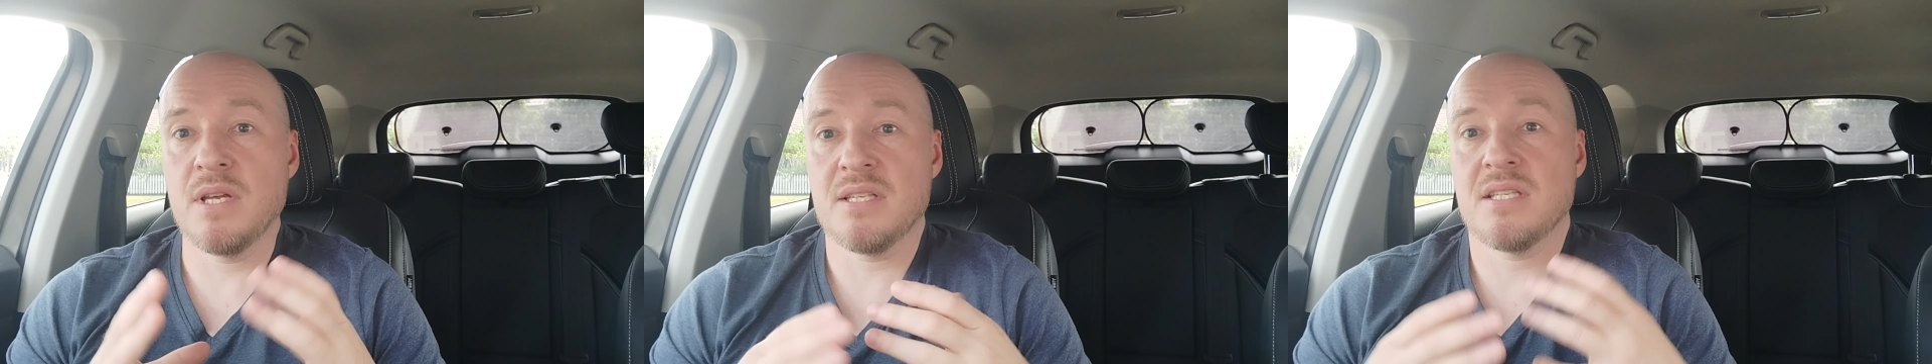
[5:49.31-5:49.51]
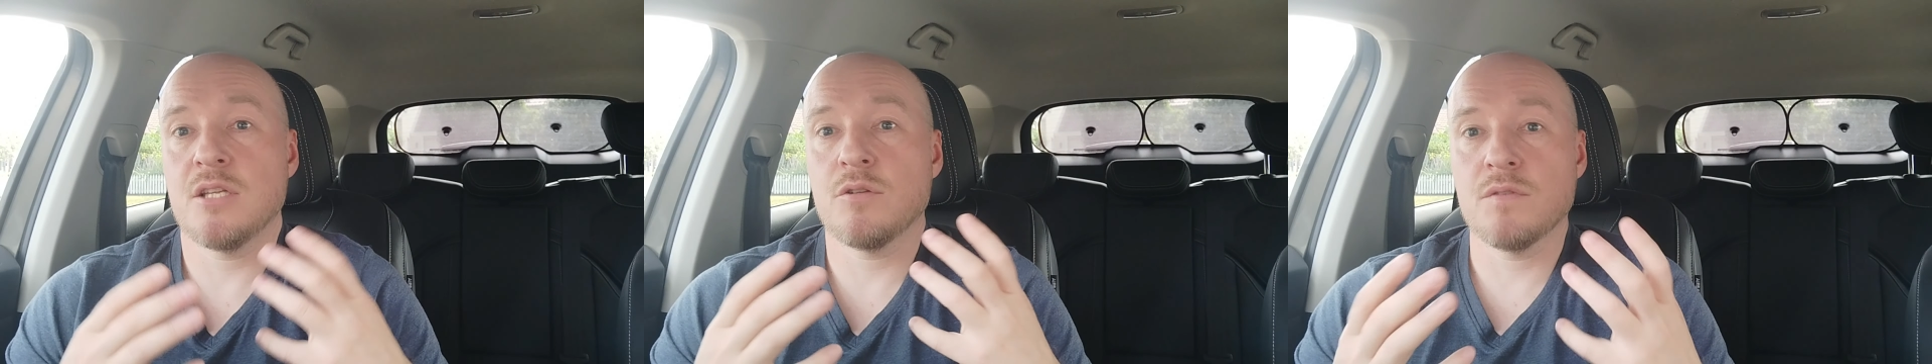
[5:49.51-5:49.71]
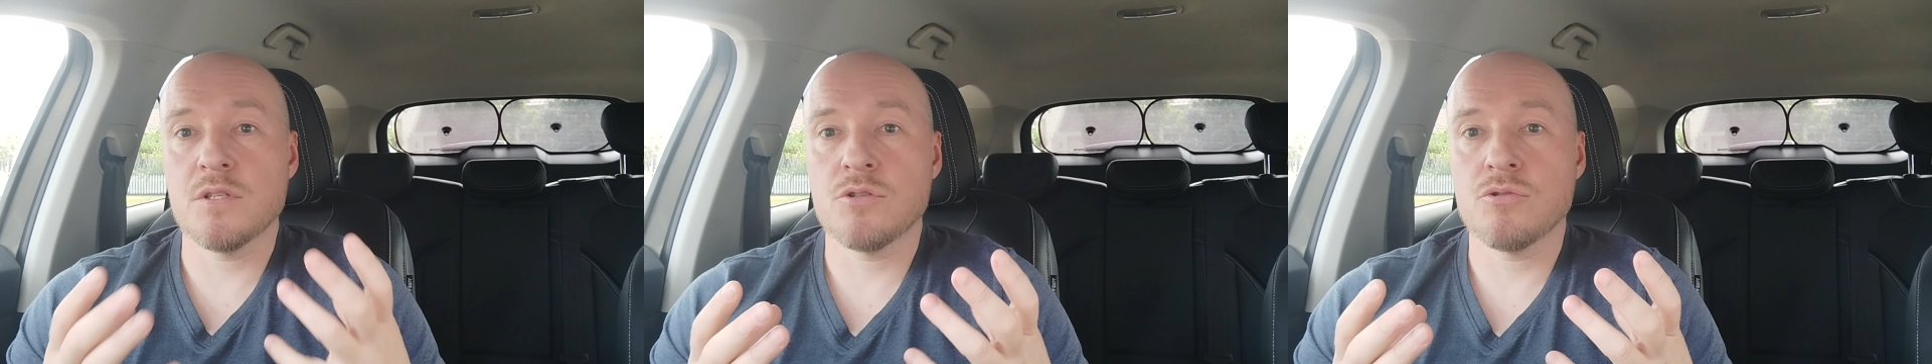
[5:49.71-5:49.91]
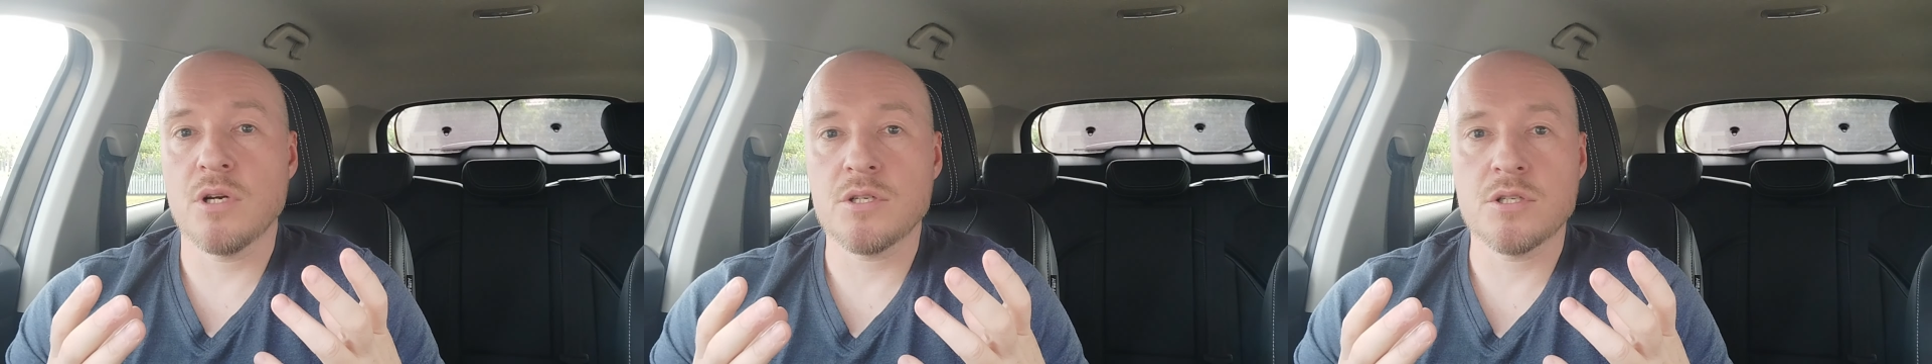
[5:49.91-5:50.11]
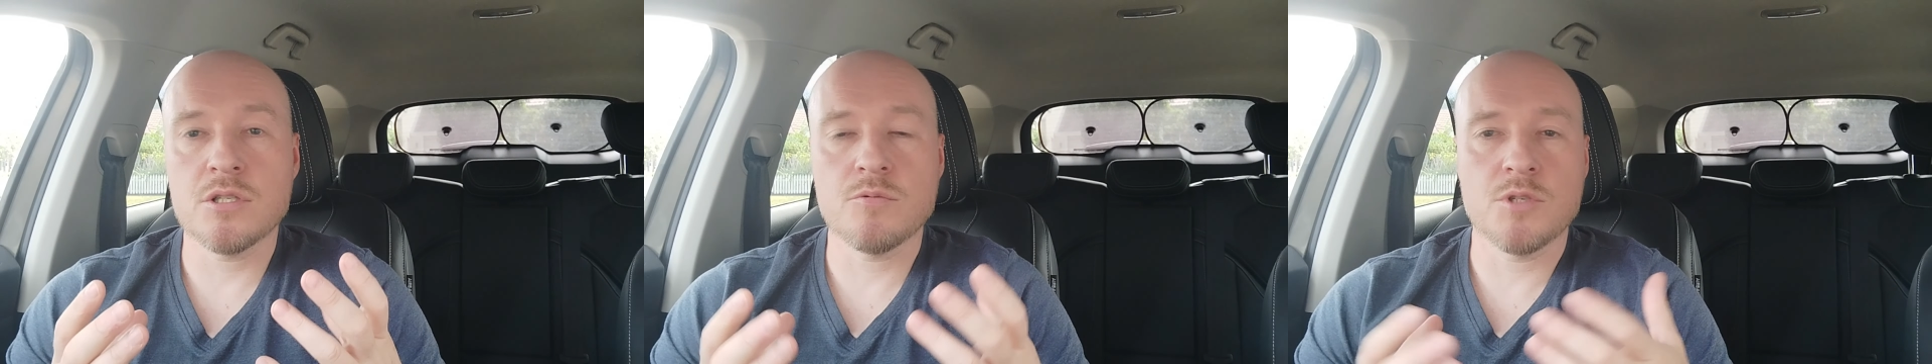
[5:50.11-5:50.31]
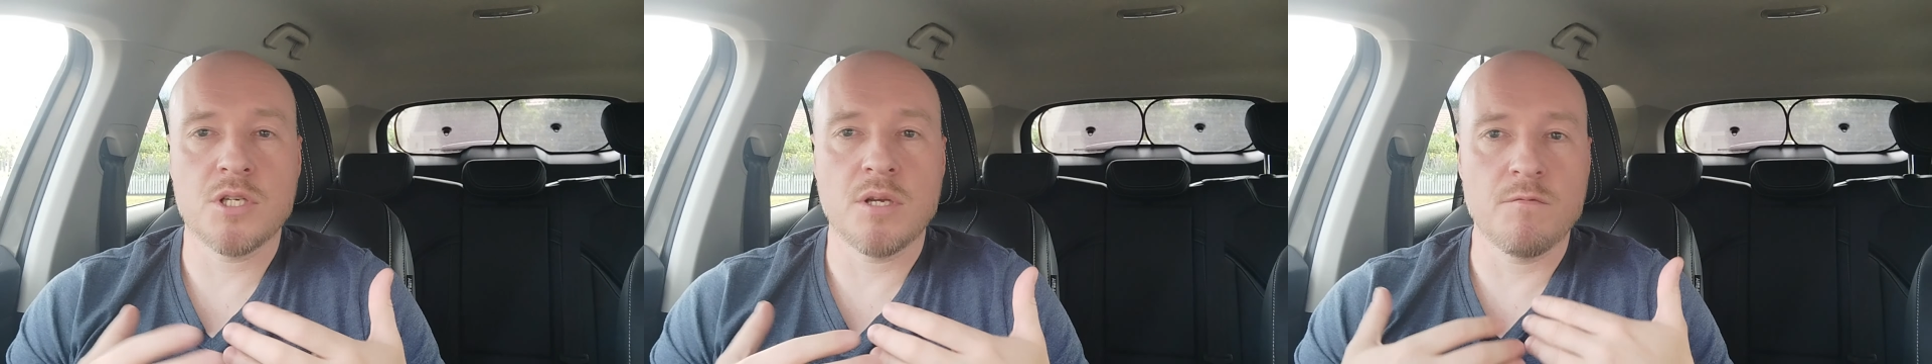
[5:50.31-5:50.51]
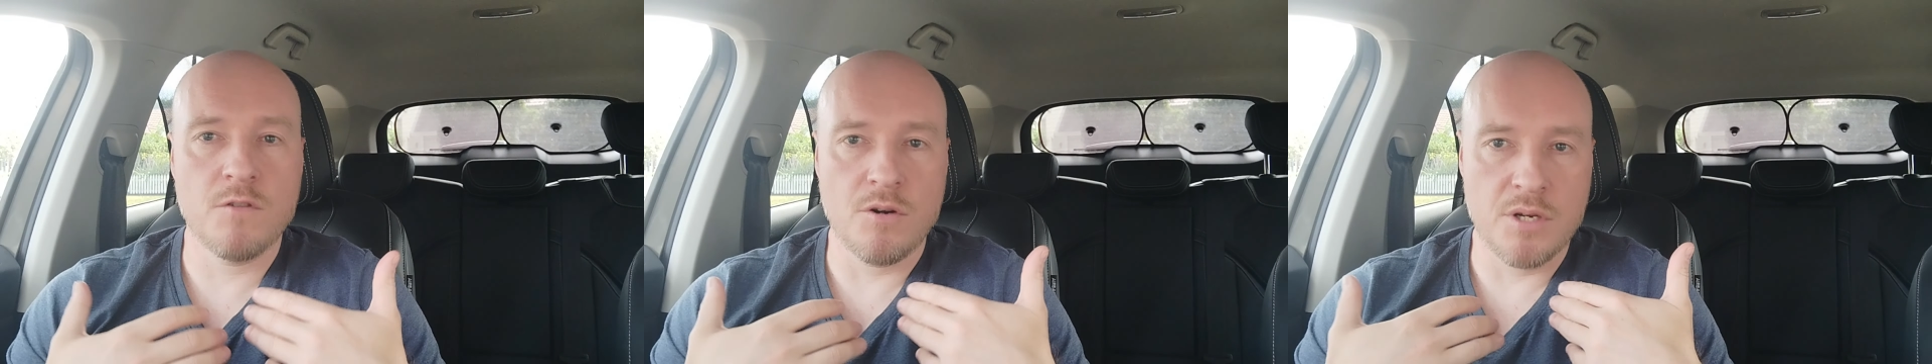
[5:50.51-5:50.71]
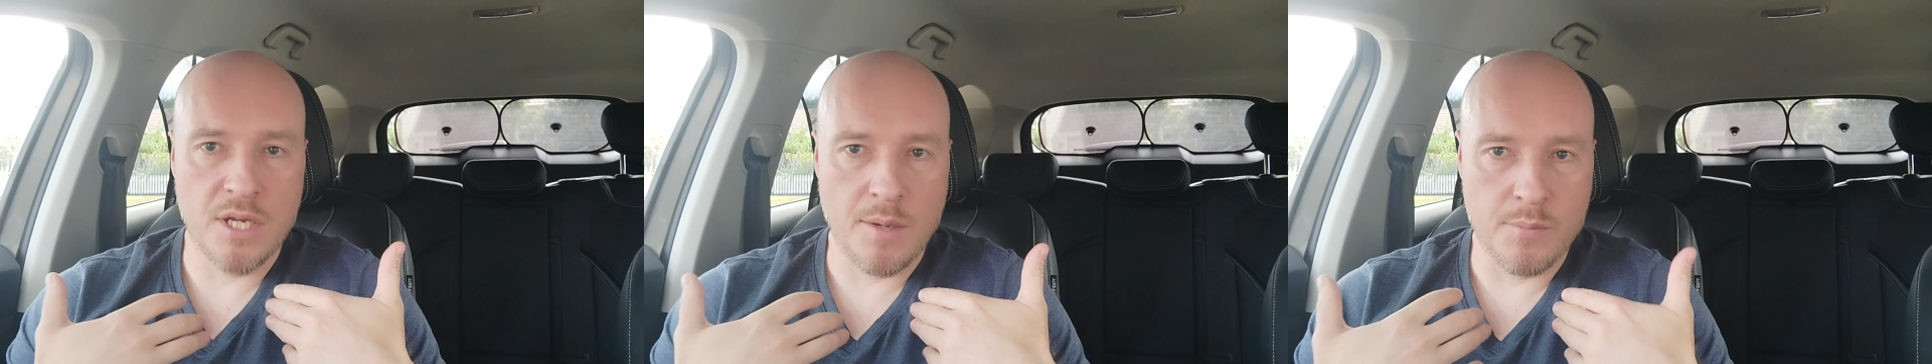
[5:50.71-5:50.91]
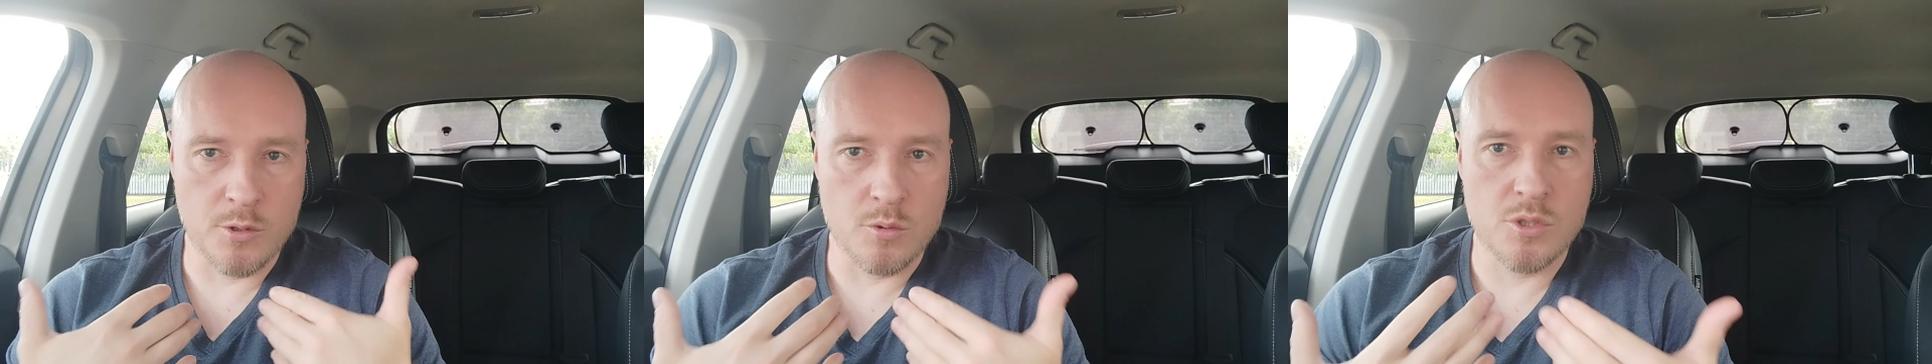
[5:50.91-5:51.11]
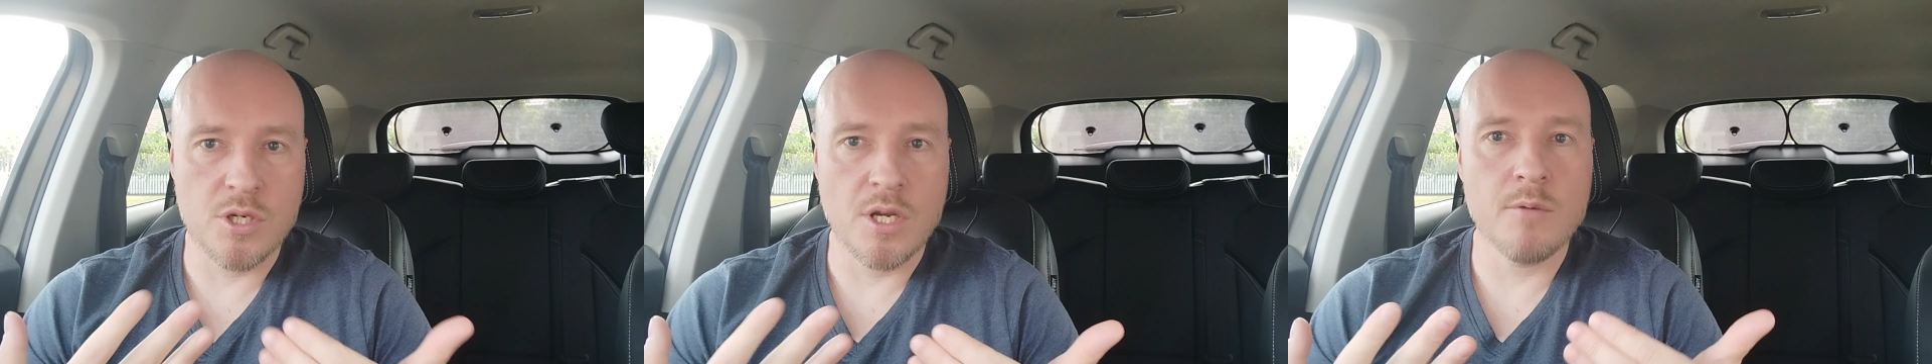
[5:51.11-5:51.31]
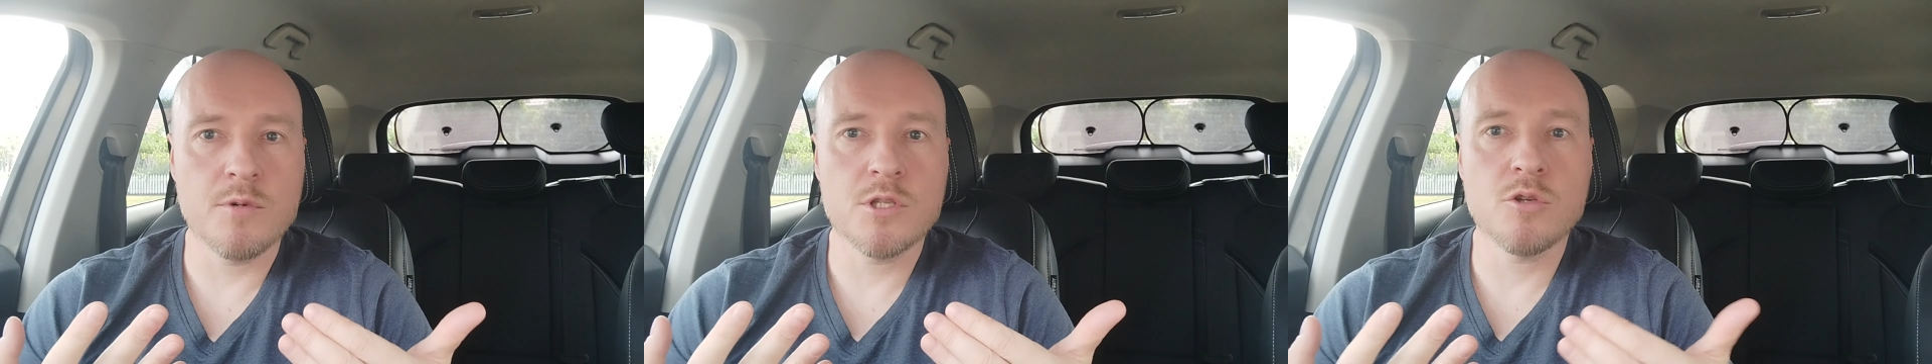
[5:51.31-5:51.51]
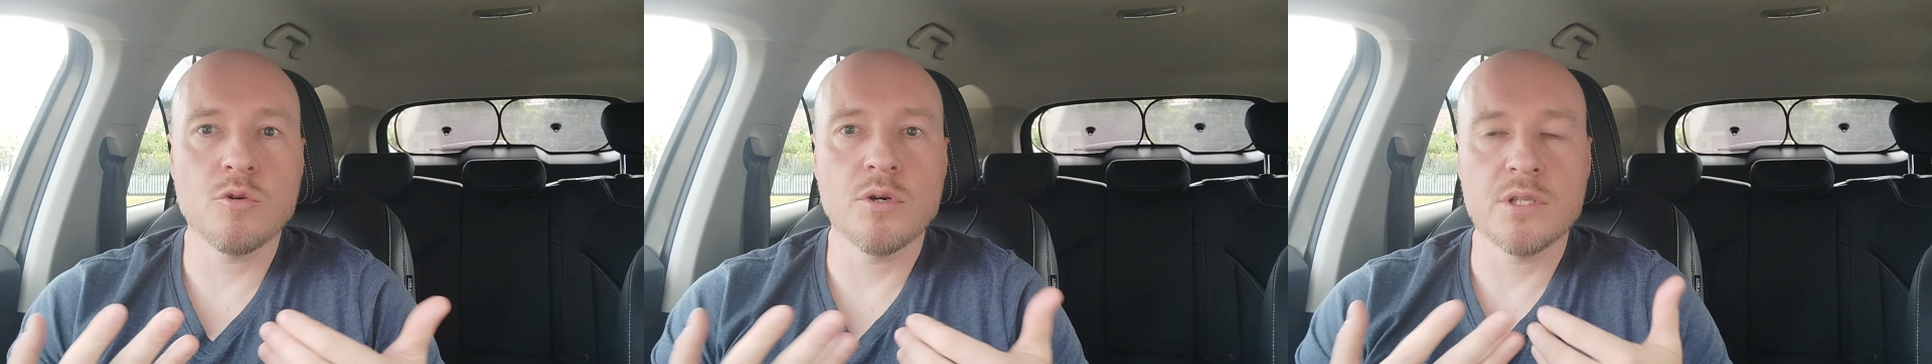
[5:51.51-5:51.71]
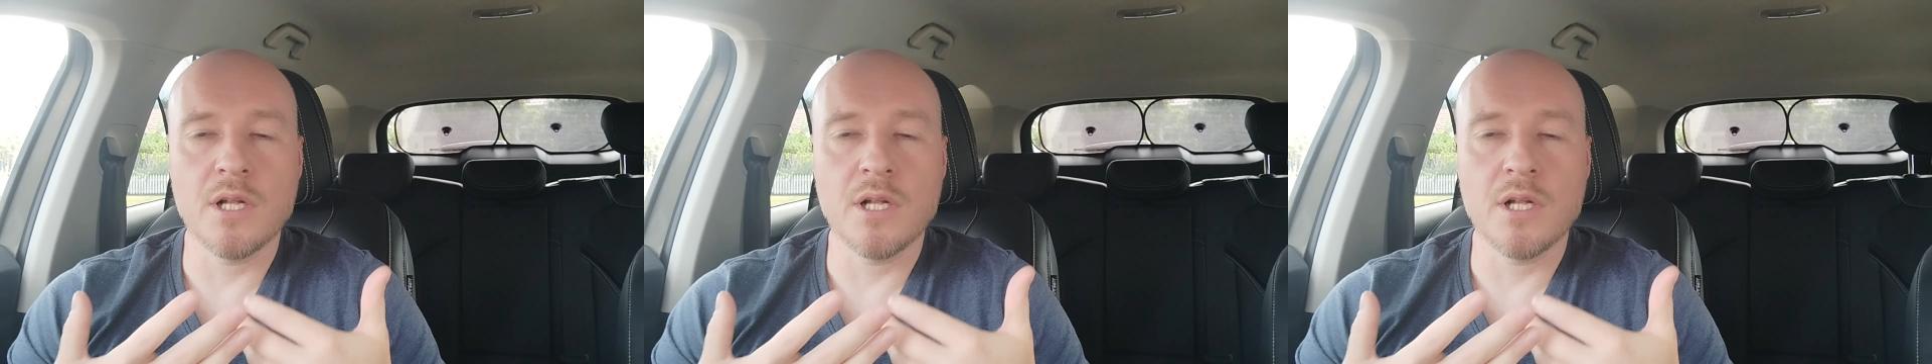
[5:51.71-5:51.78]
a set of instructions which I'm very happy to share with you,